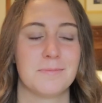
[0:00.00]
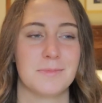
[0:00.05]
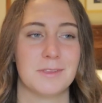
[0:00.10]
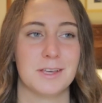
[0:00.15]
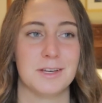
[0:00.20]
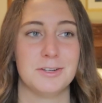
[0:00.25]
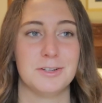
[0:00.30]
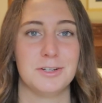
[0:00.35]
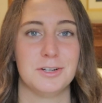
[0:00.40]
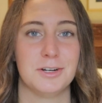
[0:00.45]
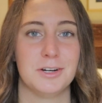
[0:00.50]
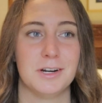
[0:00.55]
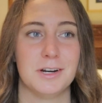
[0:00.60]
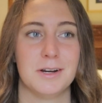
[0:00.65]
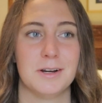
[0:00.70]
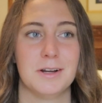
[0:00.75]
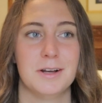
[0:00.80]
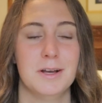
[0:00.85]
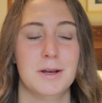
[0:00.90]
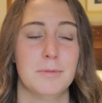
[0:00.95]
get
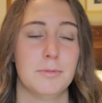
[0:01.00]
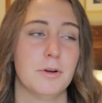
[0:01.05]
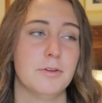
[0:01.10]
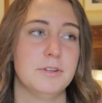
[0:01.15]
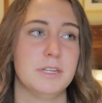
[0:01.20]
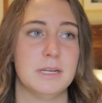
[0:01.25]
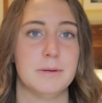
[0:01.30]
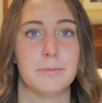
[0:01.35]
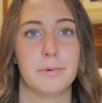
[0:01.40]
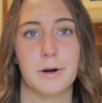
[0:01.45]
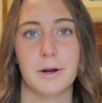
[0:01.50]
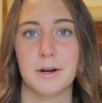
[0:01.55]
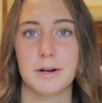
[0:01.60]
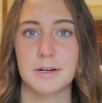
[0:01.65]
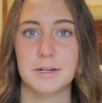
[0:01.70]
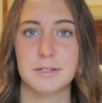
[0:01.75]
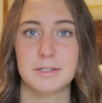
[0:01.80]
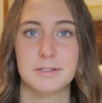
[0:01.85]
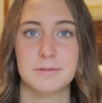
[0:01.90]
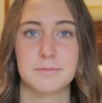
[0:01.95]
your protein
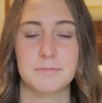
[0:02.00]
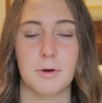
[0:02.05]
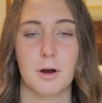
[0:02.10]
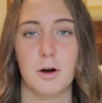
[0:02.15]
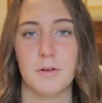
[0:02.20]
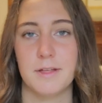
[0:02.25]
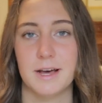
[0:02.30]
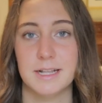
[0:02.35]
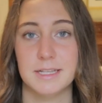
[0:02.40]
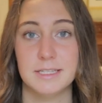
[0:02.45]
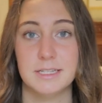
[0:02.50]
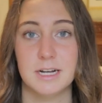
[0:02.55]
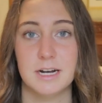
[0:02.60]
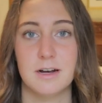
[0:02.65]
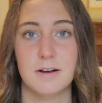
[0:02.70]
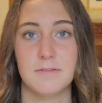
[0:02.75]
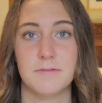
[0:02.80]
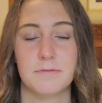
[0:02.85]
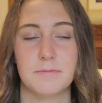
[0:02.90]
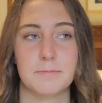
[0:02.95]
bars, all that
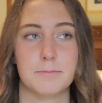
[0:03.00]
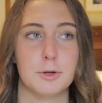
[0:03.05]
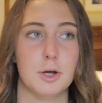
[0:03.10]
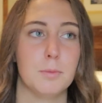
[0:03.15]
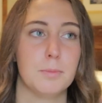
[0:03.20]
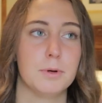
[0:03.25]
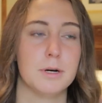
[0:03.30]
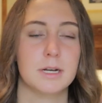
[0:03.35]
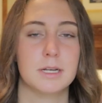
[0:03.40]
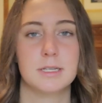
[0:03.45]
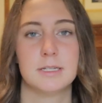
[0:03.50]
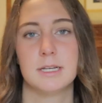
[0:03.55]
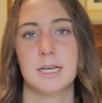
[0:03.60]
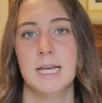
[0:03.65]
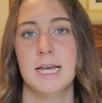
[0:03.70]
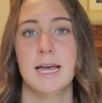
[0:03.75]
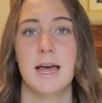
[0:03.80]
stuff, notebooks,